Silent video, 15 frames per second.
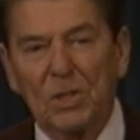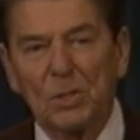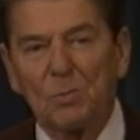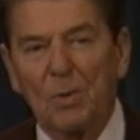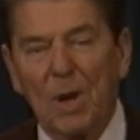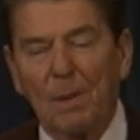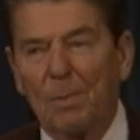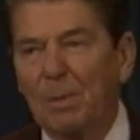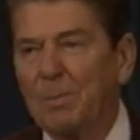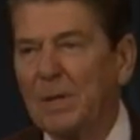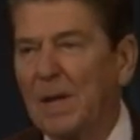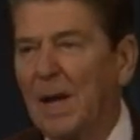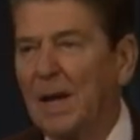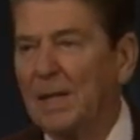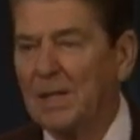this problem
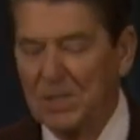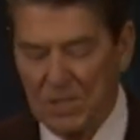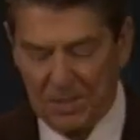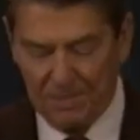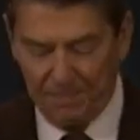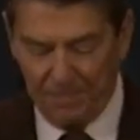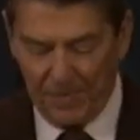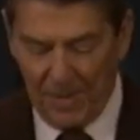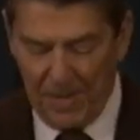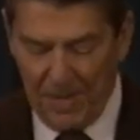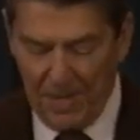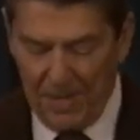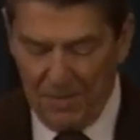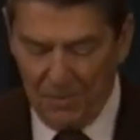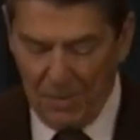behind us.
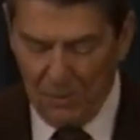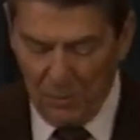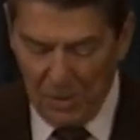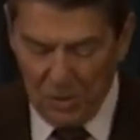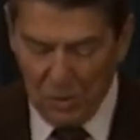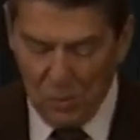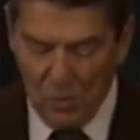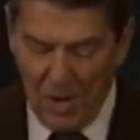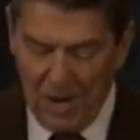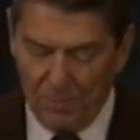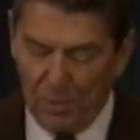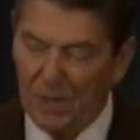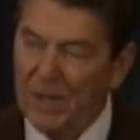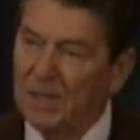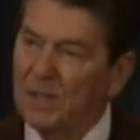When we do, I
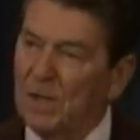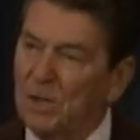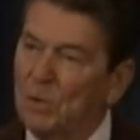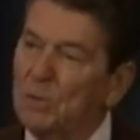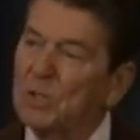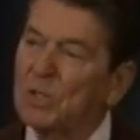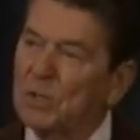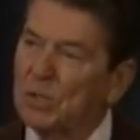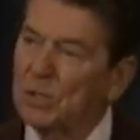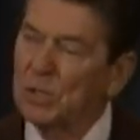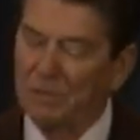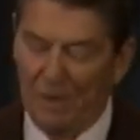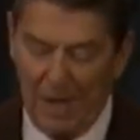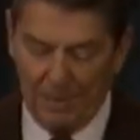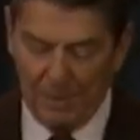predict a new surge
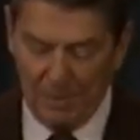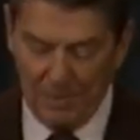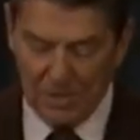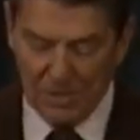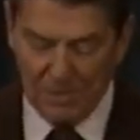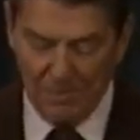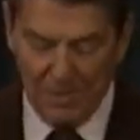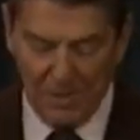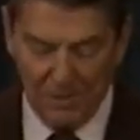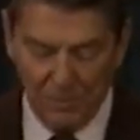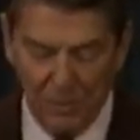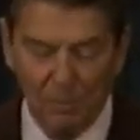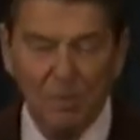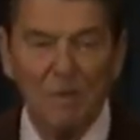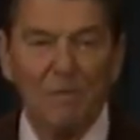of optimism
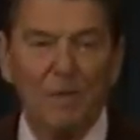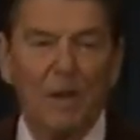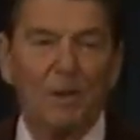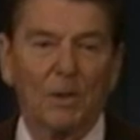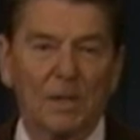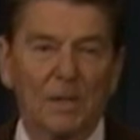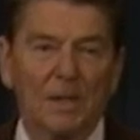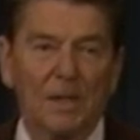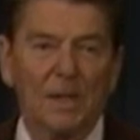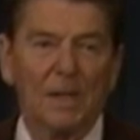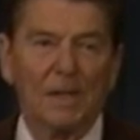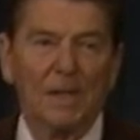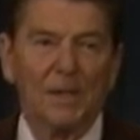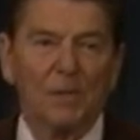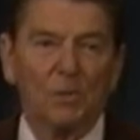will be felt
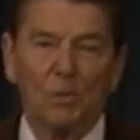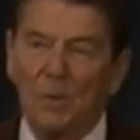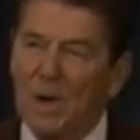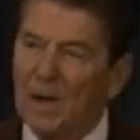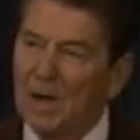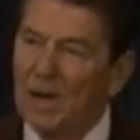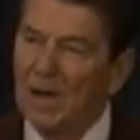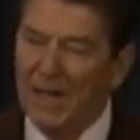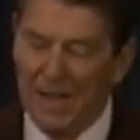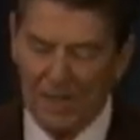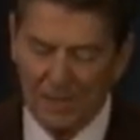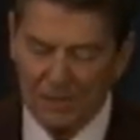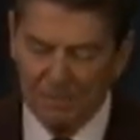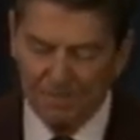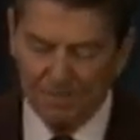throughout our
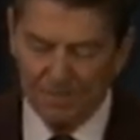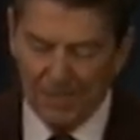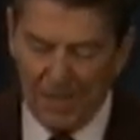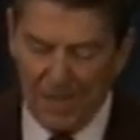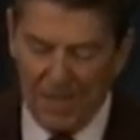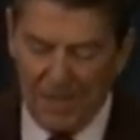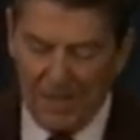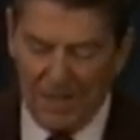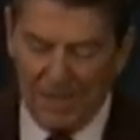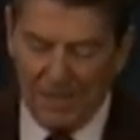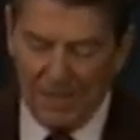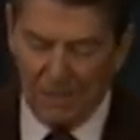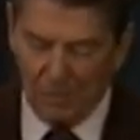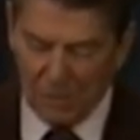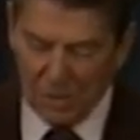land.
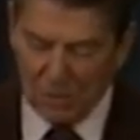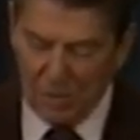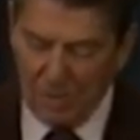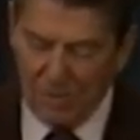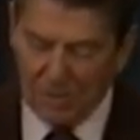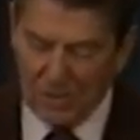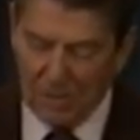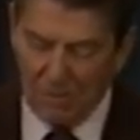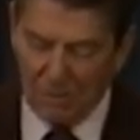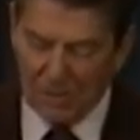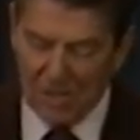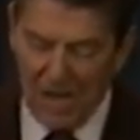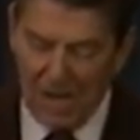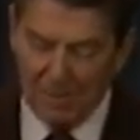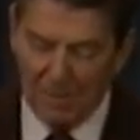It will sweep us into a
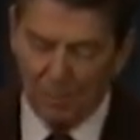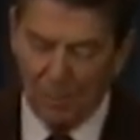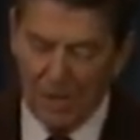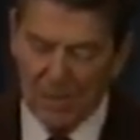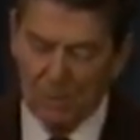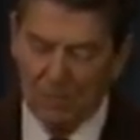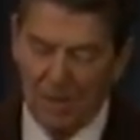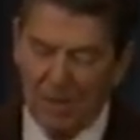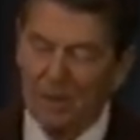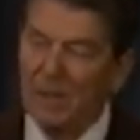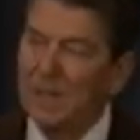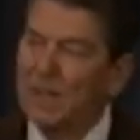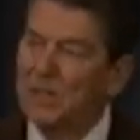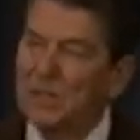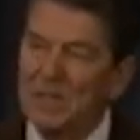time of
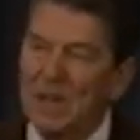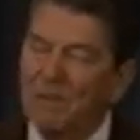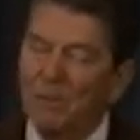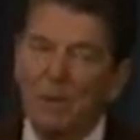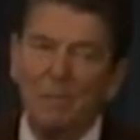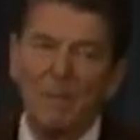prosperity as never